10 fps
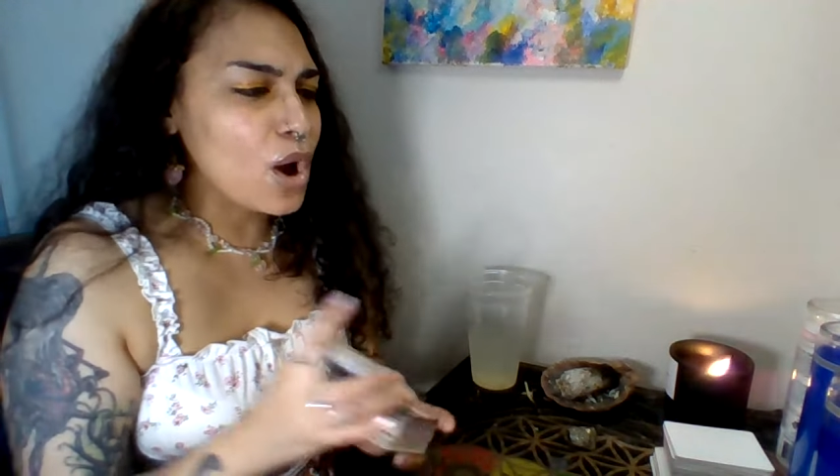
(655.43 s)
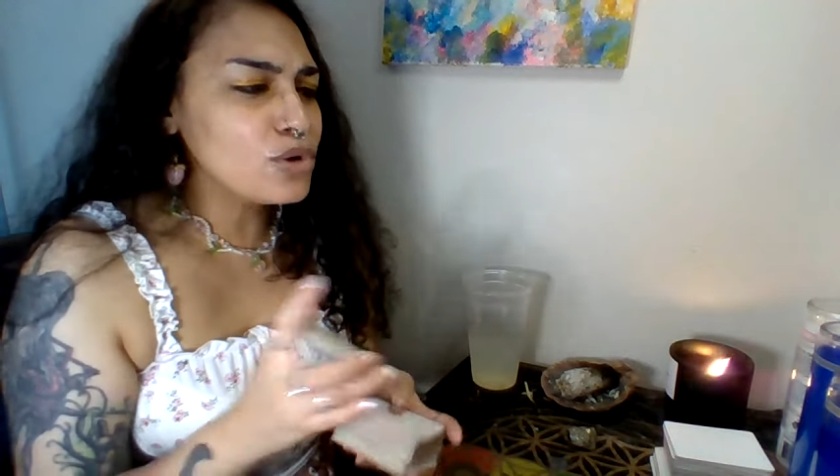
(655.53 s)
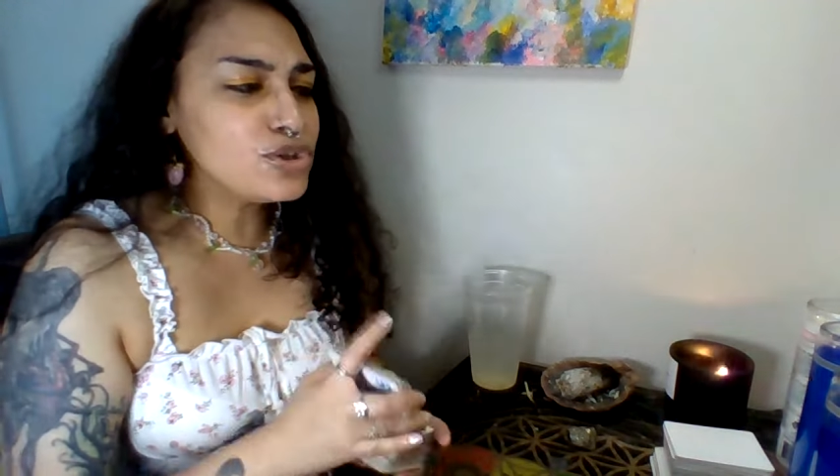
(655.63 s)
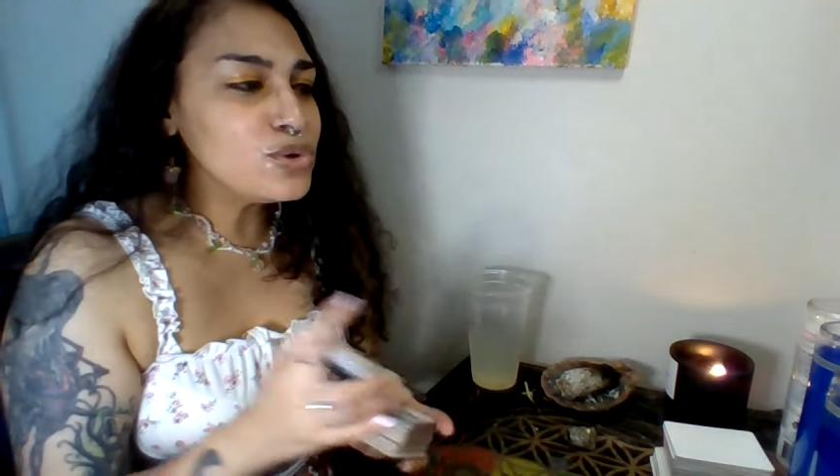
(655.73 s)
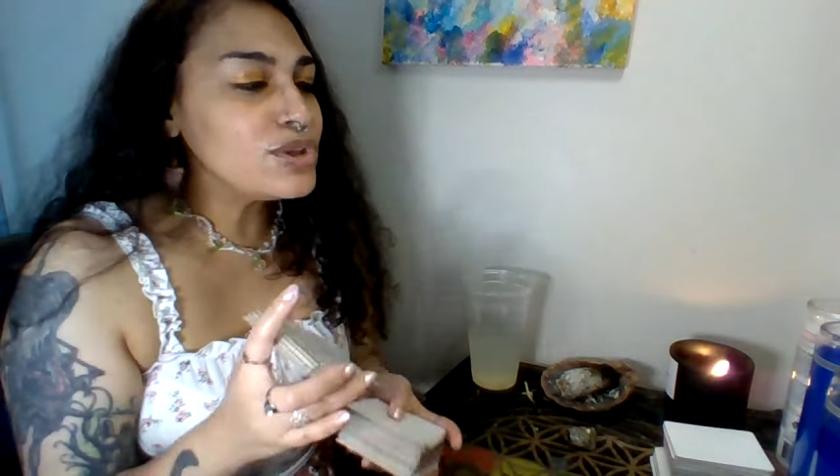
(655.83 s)

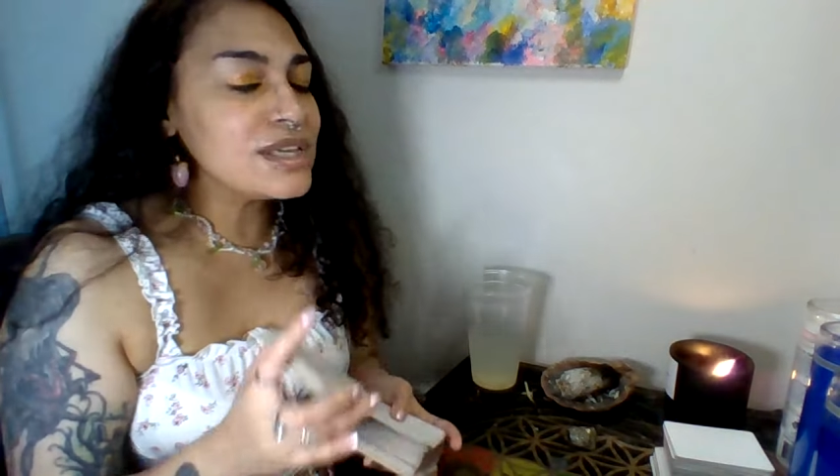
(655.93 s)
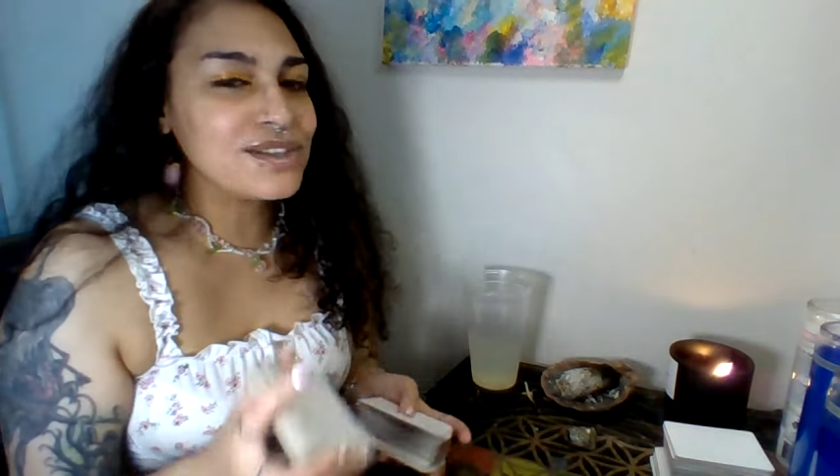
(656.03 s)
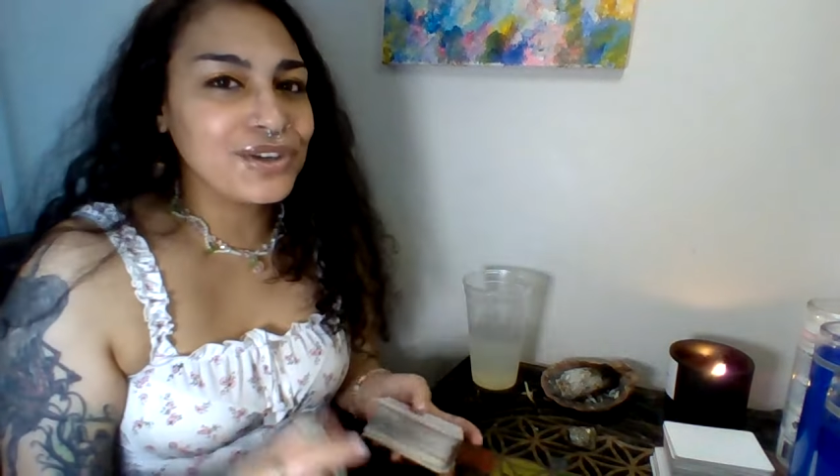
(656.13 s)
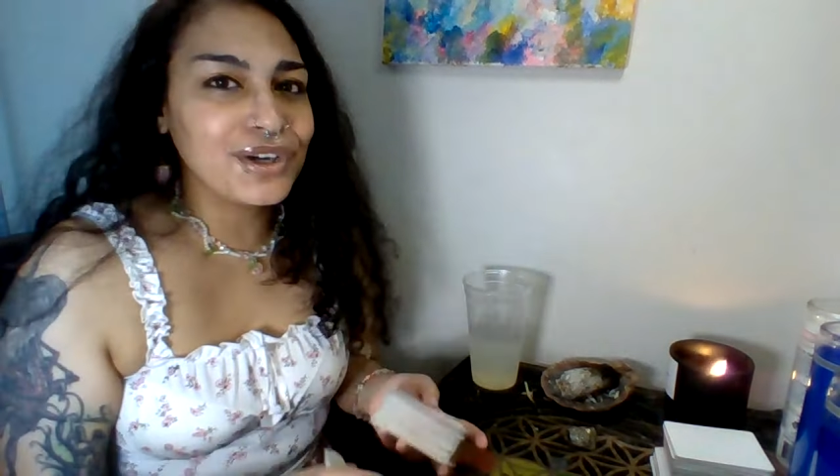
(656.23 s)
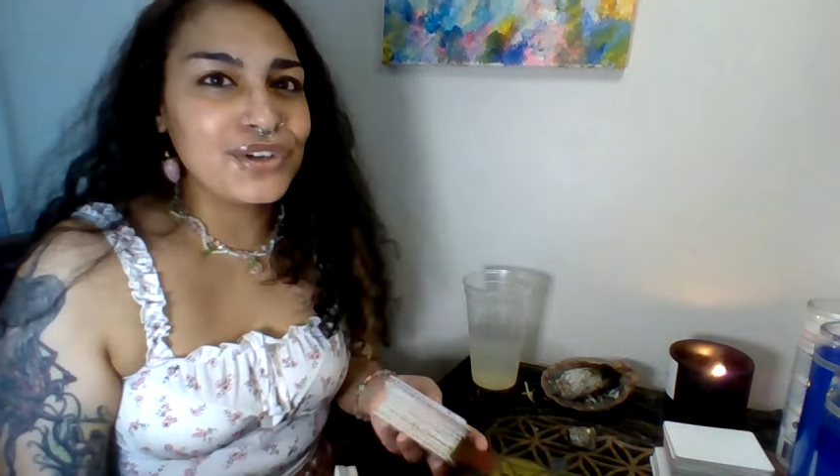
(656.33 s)
oh, do this
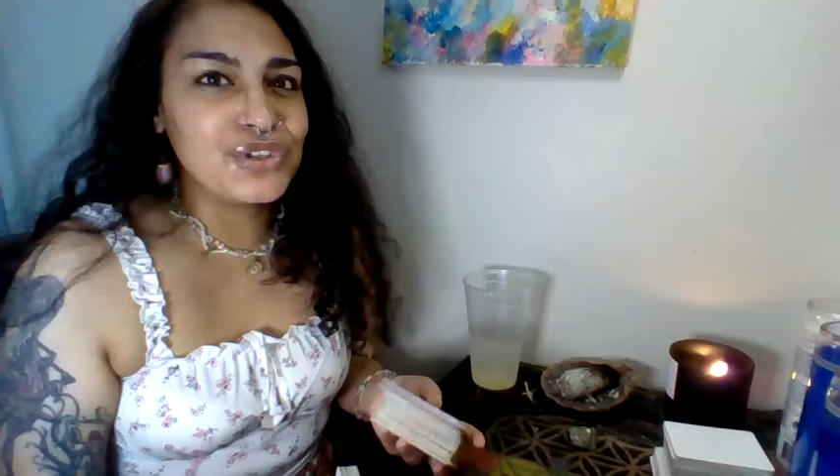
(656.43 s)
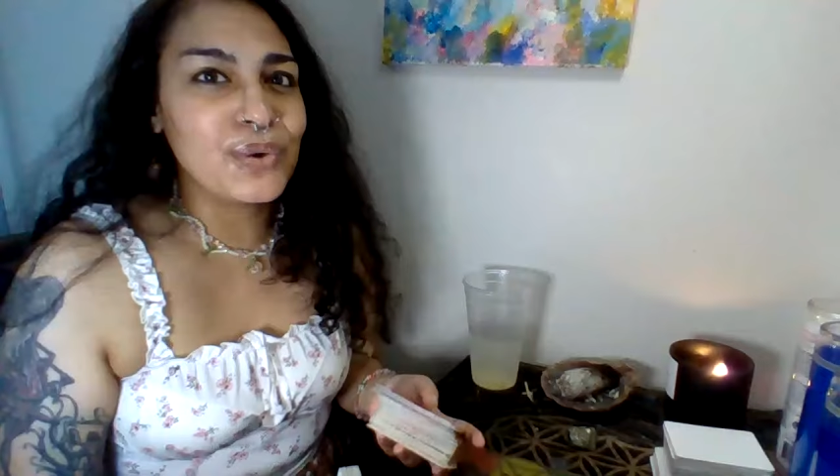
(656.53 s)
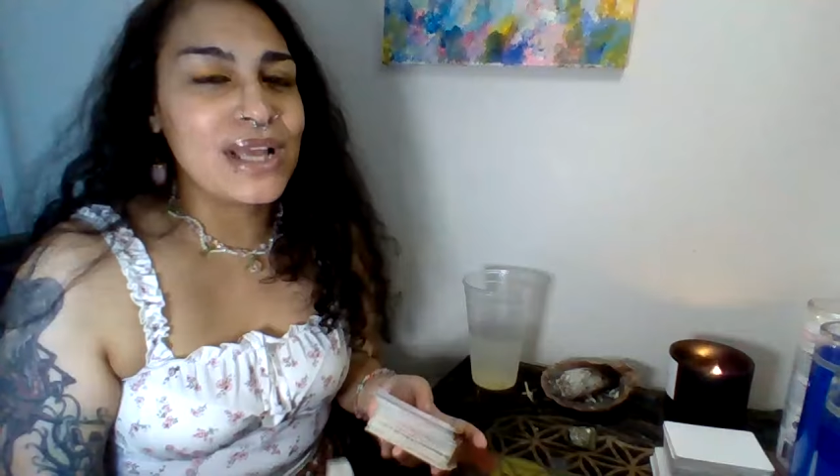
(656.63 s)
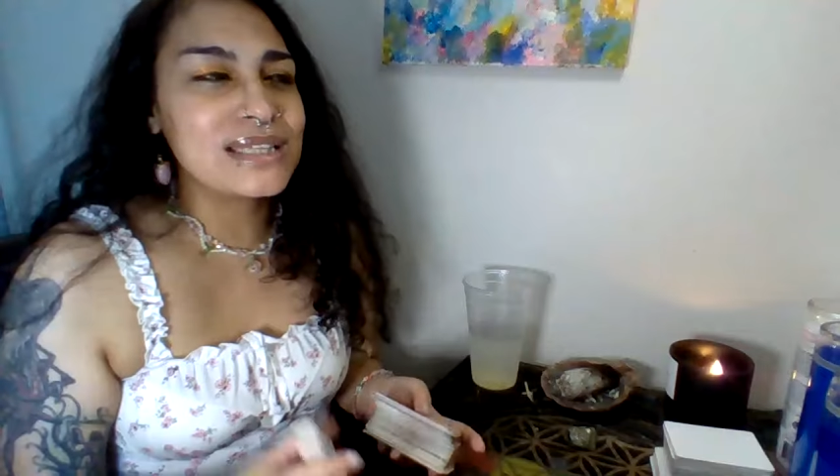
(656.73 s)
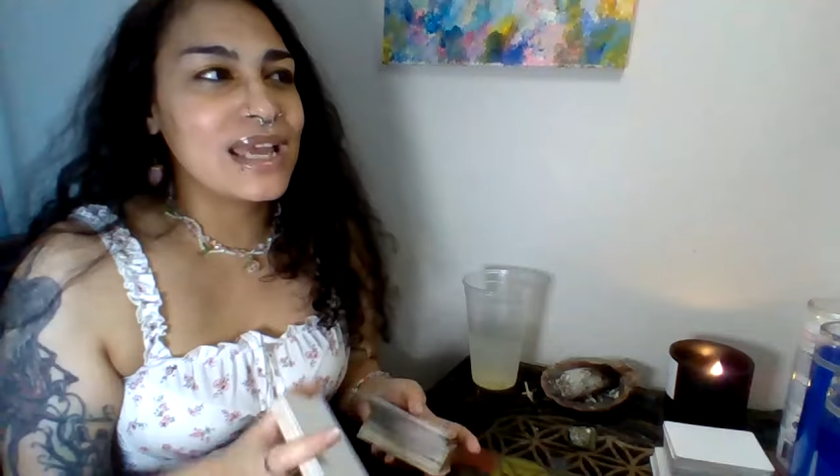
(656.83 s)
and you're gonna do
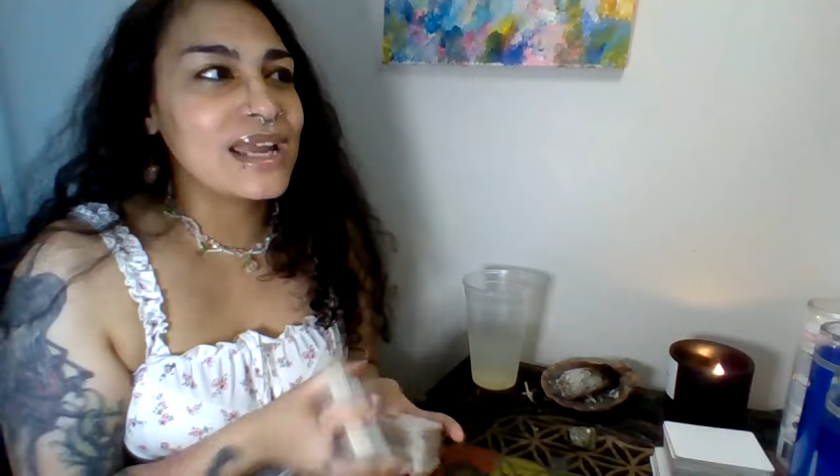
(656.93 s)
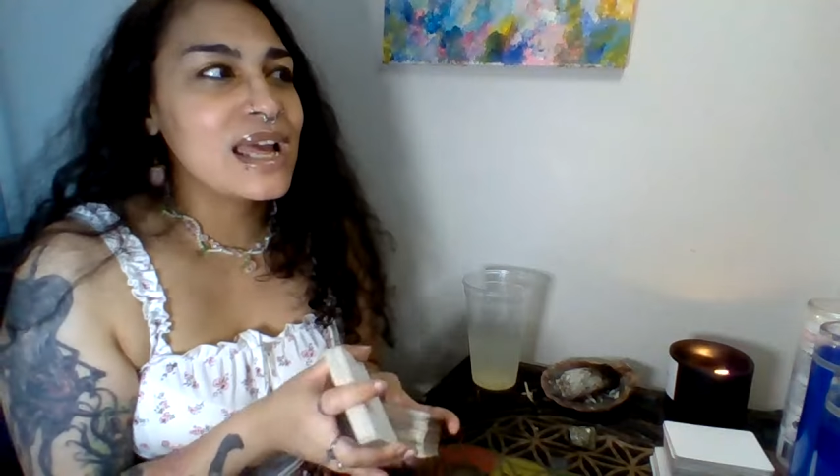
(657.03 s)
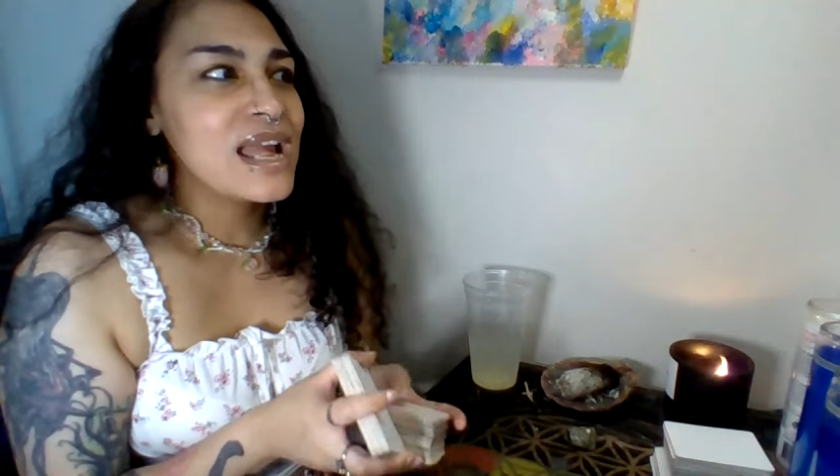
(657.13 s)
it. It's like